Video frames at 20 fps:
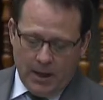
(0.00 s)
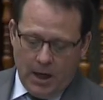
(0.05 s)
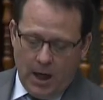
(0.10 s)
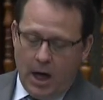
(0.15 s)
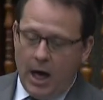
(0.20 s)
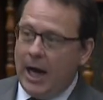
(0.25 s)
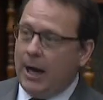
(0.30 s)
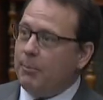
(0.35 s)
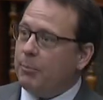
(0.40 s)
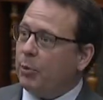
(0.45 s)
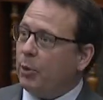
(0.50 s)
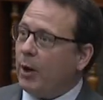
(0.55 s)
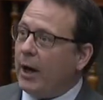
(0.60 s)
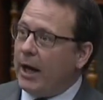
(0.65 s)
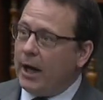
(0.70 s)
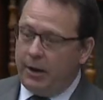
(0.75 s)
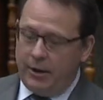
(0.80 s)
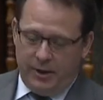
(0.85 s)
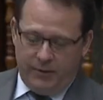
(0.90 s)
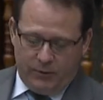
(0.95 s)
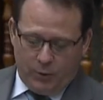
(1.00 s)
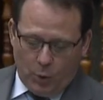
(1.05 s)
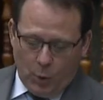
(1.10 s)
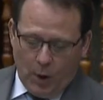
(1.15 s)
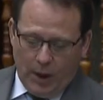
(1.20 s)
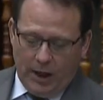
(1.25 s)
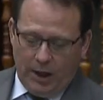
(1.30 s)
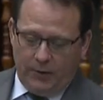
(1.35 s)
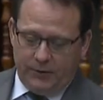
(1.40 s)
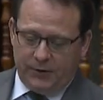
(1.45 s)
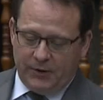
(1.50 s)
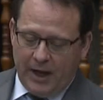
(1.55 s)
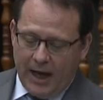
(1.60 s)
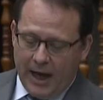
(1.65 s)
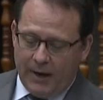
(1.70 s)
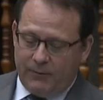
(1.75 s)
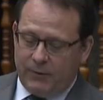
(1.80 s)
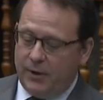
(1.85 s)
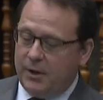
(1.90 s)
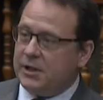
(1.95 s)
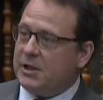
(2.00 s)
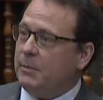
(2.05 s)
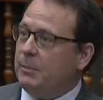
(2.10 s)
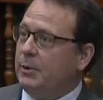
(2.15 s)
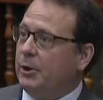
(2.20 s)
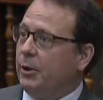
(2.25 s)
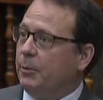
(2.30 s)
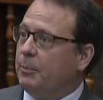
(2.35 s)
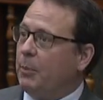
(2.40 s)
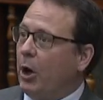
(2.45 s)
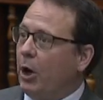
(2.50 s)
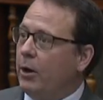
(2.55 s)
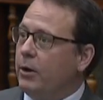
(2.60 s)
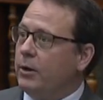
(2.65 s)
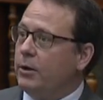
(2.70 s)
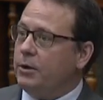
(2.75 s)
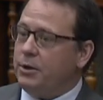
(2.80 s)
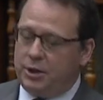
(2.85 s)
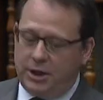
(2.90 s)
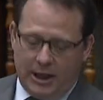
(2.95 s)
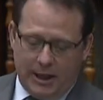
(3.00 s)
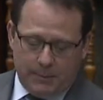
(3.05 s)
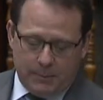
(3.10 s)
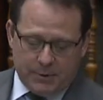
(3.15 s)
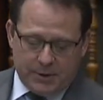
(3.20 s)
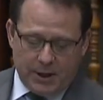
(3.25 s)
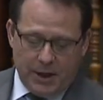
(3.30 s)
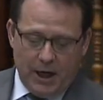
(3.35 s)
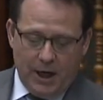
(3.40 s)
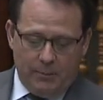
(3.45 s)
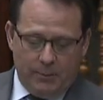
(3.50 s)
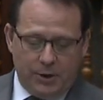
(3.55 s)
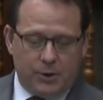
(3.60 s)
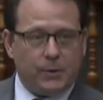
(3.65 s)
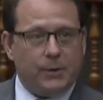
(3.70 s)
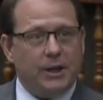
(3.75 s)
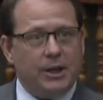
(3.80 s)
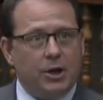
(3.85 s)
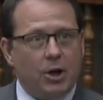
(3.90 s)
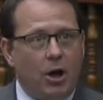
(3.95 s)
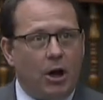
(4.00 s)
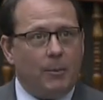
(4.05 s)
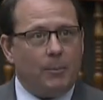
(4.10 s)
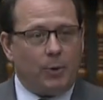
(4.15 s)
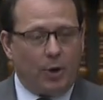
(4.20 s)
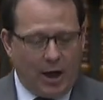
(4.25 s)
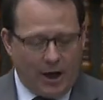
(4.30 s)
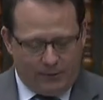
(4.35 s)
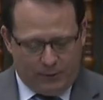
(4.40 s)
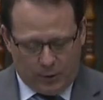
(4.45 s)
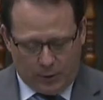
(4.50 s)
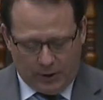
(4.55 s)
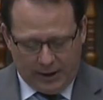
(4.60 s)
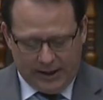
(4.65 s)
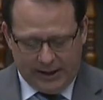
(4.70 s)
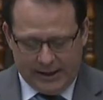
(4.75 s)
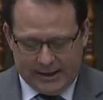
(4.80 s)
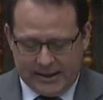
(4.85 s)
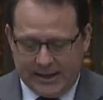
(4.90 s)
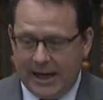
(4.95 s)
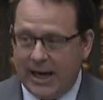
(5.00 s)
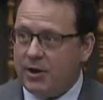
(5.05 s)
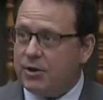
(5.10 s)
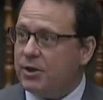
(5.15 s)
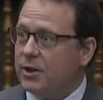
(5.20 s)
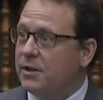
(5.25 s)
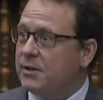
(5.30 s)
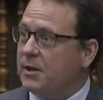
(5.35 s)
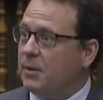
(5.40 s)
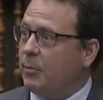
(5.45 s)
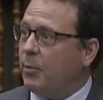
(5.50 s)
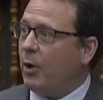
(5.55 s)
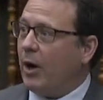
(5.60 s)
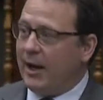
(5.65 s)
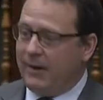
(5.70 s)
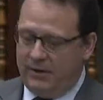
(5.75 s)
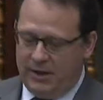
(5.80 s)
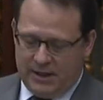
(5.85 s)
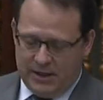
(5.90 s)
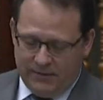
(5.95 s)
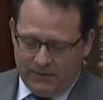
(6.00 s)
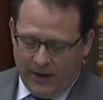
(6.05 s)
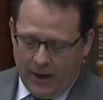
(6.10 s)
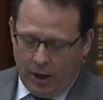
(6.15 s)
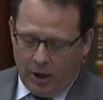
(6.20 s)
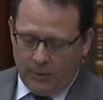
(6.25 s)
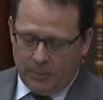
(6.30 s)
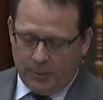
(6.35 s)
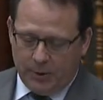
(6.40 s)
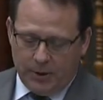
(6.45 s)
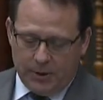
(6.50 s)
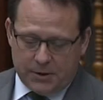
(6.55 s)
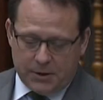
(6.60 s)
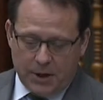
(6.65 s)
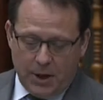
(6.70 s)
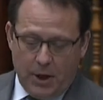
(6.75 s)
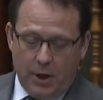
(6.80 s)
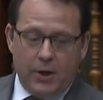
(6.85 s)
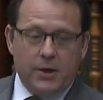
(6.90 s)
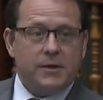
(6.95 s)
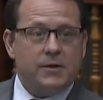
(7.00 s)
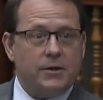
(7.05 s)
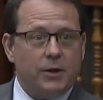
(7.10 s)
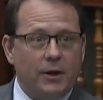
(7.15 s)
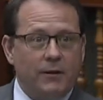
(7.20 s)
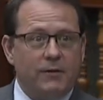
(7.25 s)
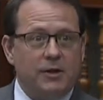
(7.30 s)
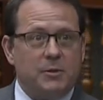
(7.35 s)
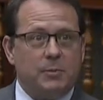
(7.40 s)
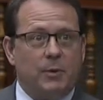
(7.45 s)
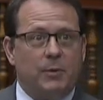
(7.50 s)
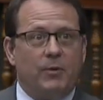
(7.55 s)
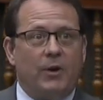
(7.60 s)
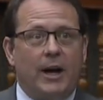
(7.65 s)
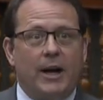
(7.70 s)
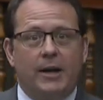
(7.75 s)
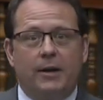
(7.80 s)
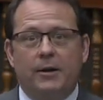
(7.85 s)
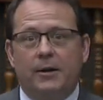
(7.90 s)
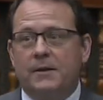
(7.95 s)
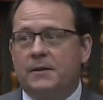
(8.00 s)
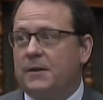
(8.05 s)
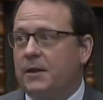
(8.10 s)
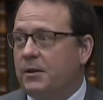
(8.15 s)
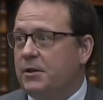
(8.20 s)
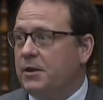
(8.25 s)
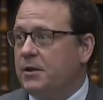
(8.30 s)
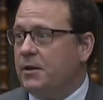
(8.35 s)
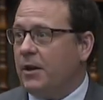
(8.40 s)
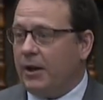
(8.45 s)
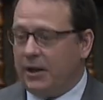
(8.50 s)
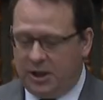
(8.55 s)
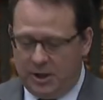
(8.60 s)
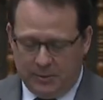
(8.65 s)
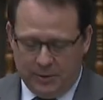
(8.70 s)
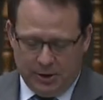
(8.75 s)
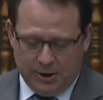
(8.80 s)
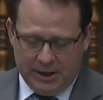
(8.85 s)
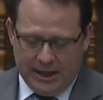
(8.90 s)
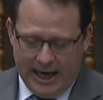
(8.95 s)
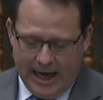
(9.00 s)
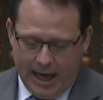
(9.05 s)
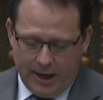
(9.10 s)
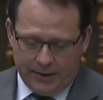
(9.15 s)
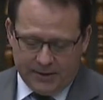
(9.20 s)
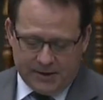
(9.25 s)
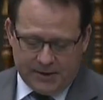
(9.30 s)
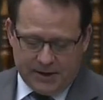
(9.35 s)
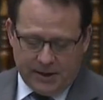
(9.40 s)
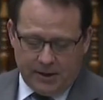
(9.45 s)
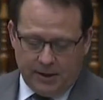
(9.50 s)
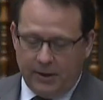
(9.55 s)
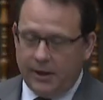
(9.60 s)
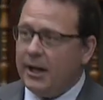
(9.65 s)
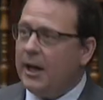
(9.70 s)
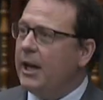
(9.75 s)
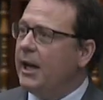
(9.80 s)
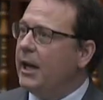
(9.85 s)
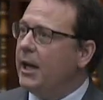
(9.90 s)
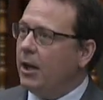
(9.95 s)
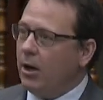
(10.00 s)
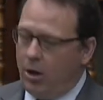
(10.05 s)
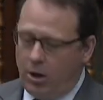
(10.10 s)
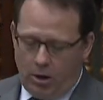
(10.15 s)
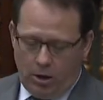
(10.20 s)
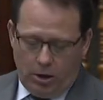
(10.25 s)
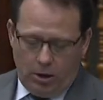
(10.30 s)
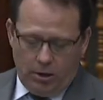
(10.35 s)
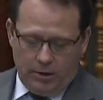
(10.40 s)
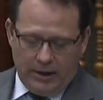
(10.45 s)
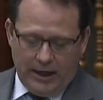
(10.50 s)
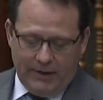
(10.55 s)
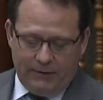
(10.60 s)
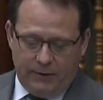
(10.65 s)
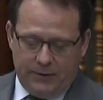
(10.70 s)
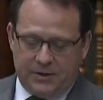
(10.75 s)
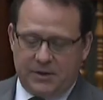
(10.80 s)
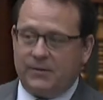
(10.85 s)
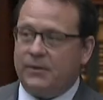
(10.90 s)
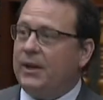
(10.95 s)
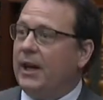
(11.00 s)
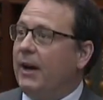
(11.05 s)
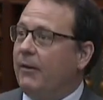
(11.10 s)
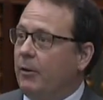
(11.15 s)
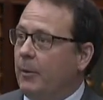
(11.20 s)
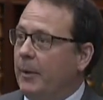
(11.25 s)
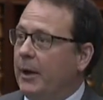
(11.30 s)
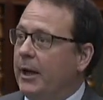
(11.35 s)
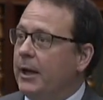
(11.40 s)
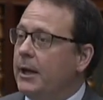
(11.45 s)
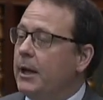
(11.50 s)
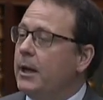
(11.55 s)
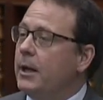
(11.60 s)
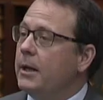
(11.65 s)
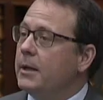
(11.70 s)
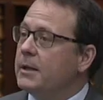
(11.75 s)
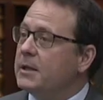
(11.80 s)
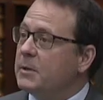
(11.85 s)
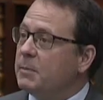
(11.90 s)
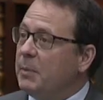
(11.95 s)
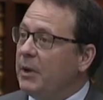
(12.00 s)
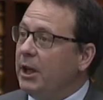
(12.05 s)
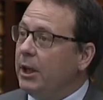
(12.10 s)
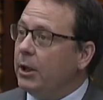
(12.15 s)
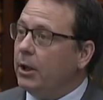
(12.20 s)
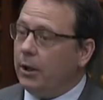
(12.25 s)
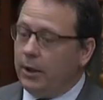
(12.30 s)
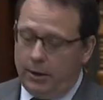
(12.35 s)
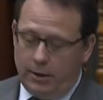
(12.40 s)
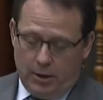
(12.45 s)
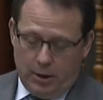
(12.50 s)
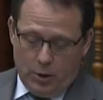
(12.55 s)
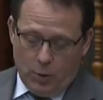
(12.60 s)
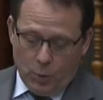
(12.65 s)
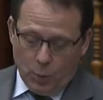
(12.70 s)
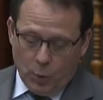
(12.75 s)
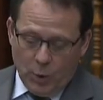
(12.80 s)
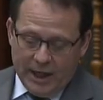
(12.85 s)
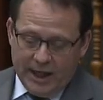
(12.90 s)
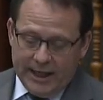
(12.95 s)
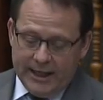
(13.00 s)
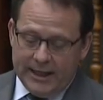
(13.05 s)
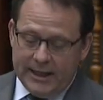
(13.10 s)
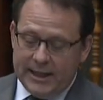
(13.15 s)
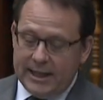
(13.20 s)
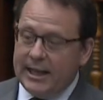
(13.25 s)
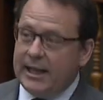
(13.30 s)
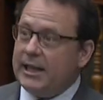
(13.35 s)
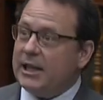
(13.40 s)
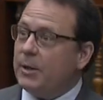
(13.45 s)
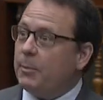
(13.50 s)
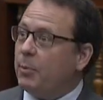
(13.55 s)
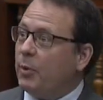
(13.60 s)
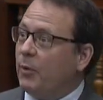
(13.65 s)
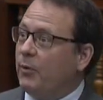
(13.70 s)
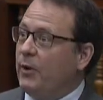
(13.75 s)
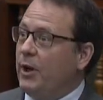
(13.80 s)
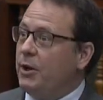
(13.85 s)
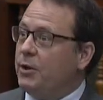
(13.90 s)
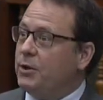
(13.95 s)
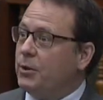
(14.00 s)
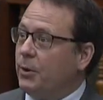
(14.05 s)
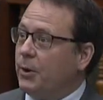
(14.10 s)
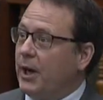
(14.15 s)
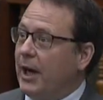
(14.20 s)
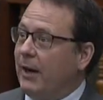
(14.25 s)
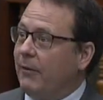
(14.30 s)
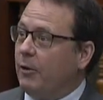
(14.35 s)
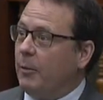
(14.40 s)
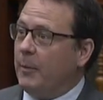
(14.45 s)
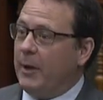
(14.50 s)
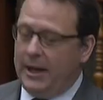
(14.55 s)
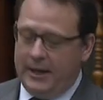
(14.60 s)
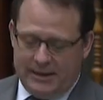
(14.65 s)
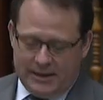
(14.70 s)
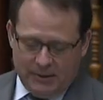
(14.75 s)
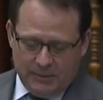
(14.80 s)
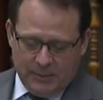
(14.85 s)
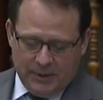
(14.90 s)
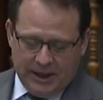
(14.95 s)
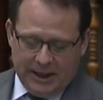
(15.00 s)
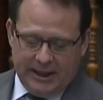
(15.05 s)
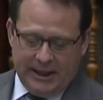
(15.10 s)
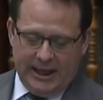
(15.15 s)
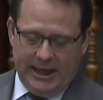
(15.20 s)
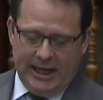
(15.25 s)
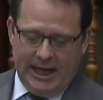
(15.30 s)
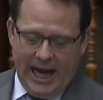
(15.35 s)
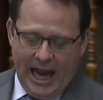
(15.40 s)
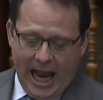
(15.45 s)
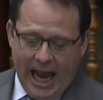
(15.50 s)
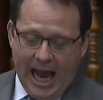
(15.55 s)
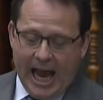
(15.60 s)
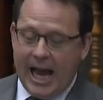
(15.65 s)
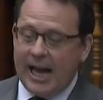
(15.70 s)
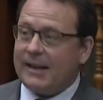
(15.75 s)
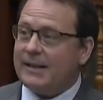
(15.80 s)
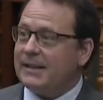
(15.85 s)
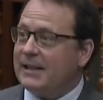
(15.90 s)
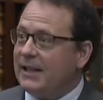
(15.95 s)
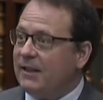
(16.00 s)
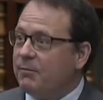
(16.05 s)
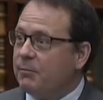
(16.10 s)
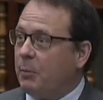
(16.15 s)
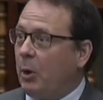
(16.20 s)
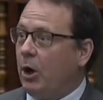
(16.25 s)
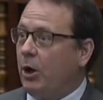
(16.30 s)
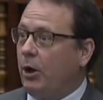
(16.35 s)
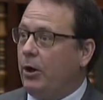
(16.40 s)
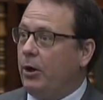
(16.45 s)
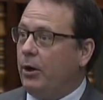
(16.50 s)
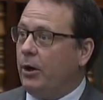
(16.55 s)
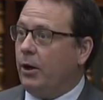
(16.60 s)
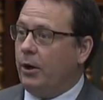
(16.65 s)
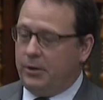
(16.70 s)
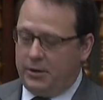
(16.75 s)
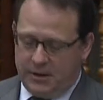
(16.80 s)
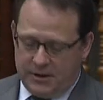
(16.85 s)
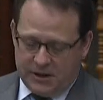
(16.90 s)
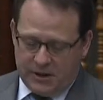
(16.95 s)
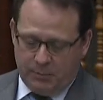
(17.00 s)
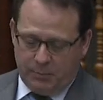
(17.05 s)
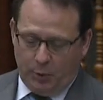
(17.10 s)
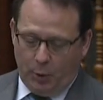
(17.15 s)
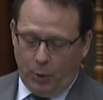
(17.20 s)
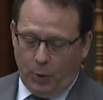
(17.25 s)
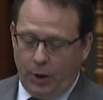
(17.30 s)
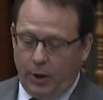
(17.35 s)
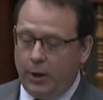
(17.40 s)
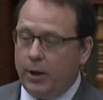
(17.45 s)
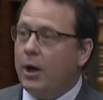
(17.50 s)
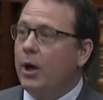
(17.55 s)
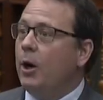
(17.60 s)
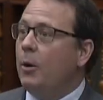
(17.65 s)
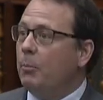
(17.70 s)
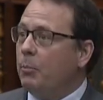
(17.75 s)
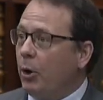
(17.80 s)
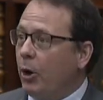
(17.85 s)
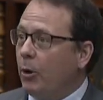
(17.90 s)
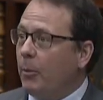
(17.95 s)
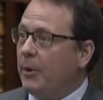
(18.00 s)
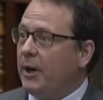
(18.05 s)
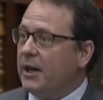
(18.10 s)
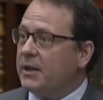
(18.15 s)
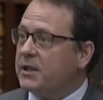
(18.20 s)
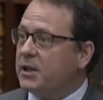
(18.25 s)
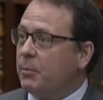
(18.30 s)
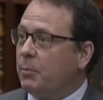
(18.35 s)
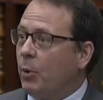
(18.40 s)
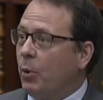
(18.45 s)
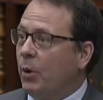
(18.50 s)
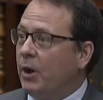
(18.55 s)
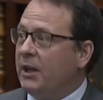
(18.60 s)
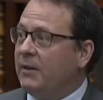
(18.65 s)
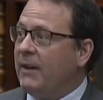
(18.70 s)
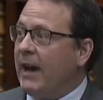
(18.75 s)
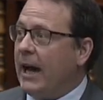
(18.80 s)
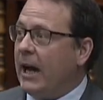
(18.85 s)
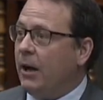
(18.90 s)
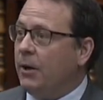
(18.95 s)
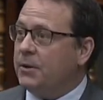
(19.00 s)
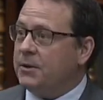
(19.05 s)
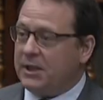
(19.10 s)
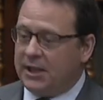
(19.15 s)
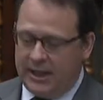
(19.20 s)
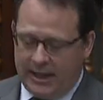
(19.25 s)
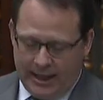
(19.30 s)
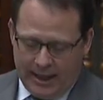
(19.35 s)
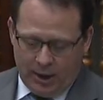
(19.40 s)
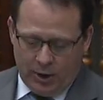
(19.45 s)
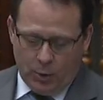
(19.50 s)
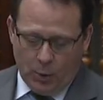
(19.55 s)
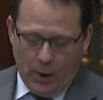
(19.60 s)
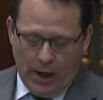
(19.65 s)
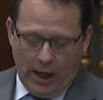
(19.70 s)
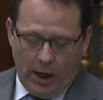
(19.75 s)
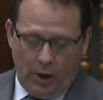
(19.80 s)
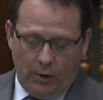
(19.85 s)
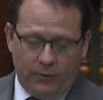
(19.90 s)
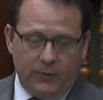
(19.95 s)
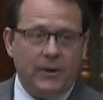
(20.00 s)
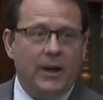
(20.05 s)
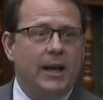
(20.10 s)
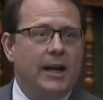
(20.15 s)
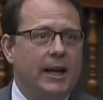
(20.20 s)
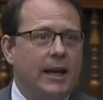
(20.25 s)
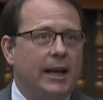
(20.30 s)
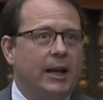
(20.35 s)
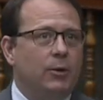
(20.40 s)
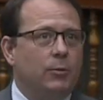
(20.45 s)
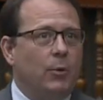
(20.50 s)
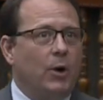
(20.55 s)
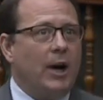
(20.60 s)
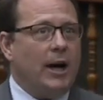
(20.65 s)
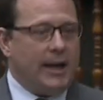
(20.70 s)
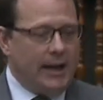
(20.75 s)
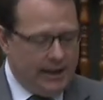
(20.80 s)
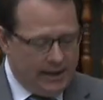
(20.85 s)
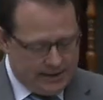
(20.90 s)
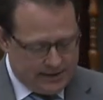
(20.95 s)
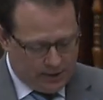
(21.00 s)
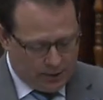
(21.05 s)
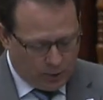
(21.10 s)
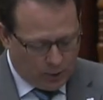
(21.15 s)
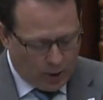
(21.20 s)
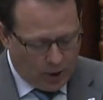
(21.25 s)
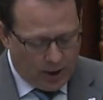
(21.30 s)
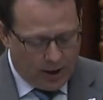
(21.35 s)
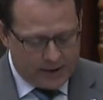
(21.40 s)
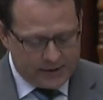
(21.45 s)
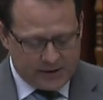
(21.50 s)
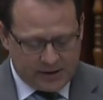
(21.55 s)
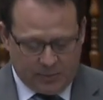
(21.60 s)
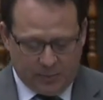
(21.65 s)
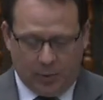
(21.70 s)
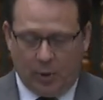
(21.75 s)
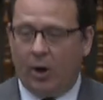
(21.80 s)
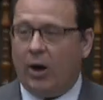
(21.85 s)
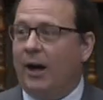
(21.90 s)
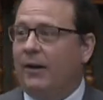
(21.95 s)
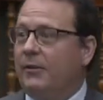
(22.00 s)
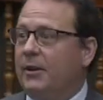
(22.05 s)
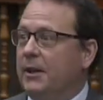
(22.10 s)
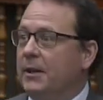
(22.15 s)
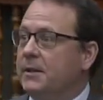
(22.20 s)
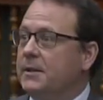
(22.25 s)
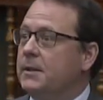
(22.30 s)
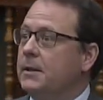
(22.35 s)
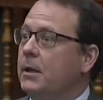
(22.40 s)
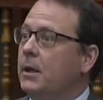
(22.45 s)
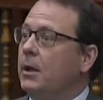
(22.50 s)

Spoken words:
I'm proud of Guelph's effort to build partnerships between nonprofit organizations and private developers, service providers such as our community health center, and all levels of government. Speaker, we need the provincial government to be an active partner to support permanent supportive housing in Guelph and in ridings across the province.